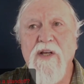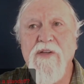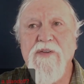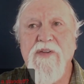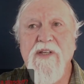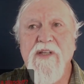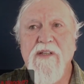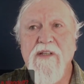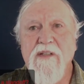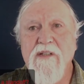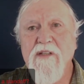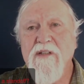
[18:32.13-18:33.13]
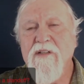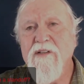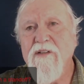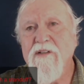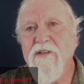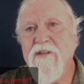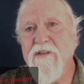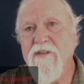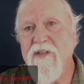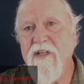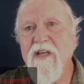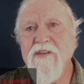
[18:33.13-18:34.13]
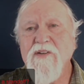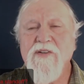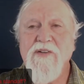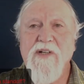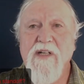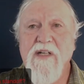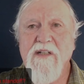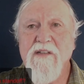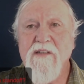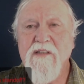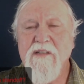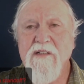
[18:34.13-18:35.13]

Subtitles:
The the other